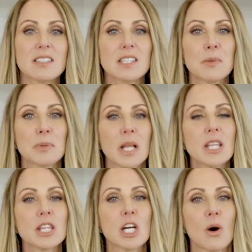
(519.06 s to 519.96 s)
is going to
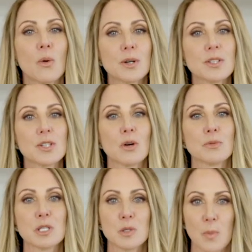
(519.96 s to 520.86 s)
blunt the cortisol
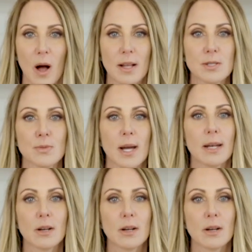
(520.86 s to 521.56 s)
response, right?